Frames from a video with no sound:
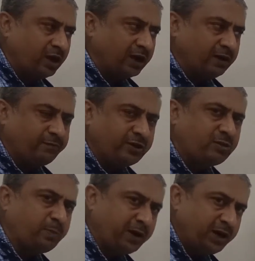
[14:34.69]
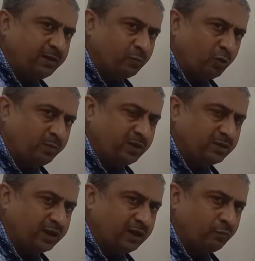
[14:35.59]
And if it is spending more means
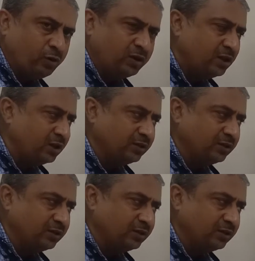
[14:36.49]
again what?